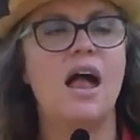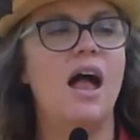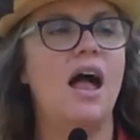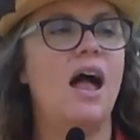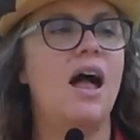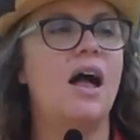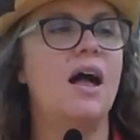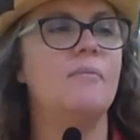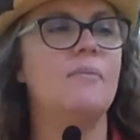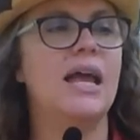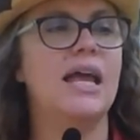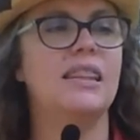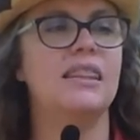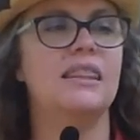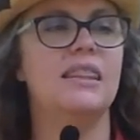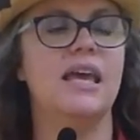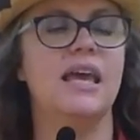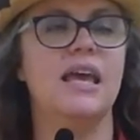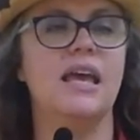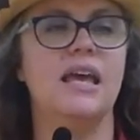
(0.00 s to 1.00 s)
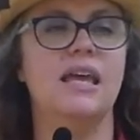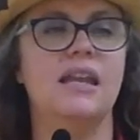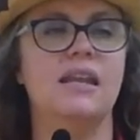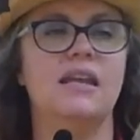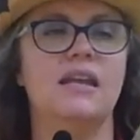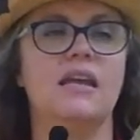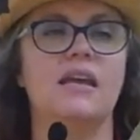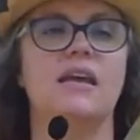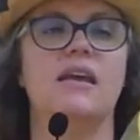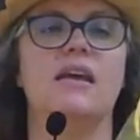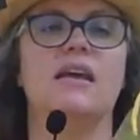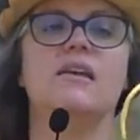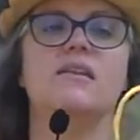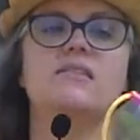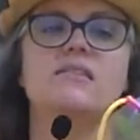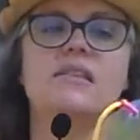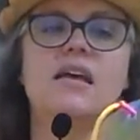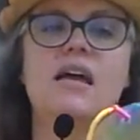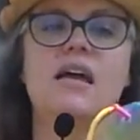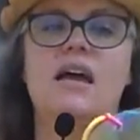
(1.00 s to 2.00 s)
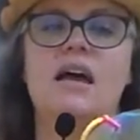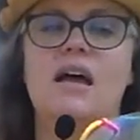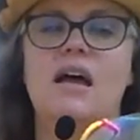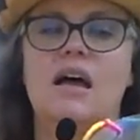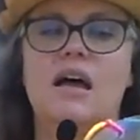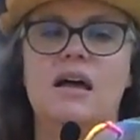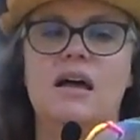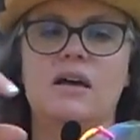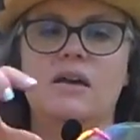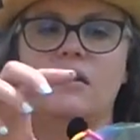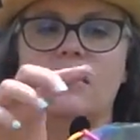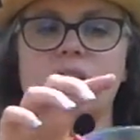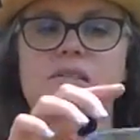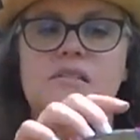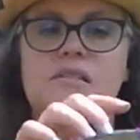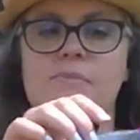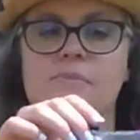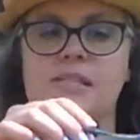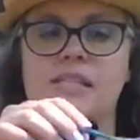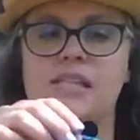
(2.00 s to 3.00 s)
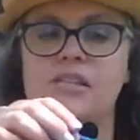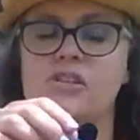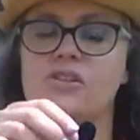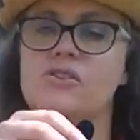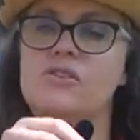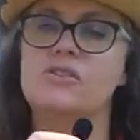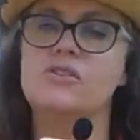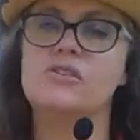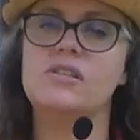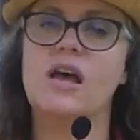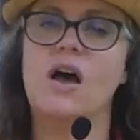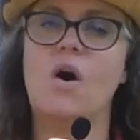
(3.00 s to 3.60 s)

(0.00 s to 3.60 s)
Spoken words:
And then some scissors,